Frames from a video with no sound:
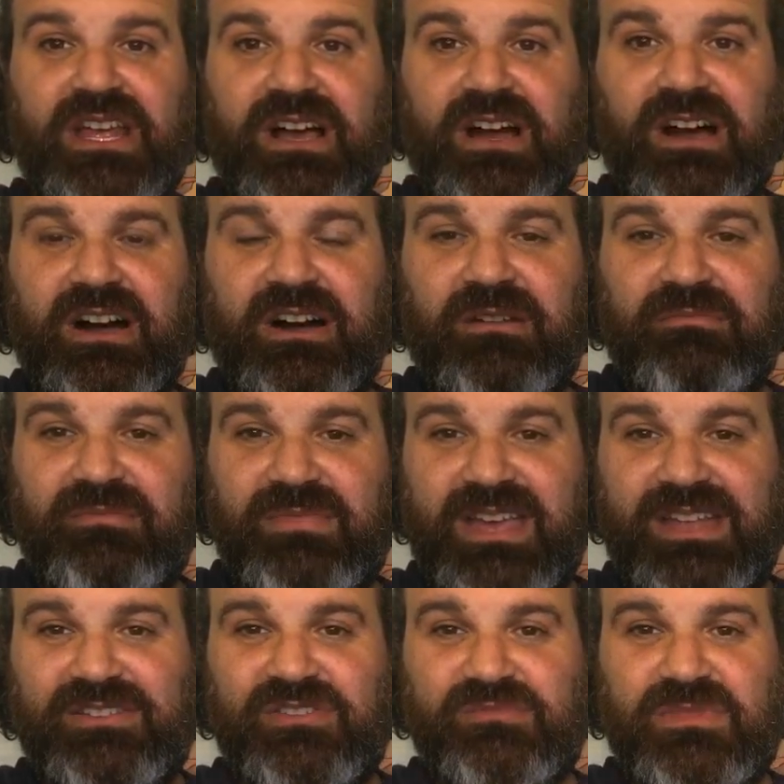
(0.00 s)
um,
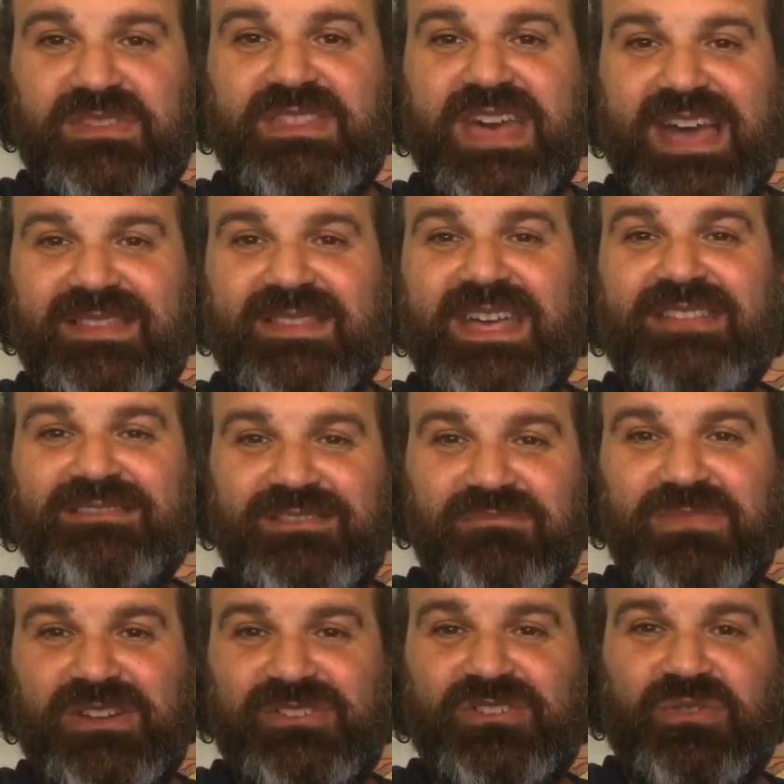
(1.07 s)
and that that
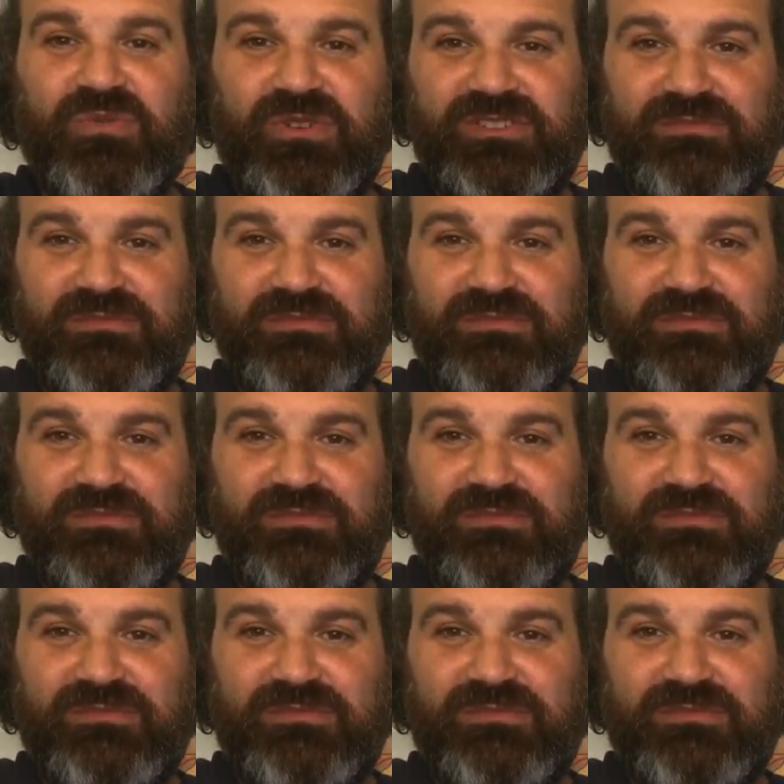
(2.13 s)
diminished chord,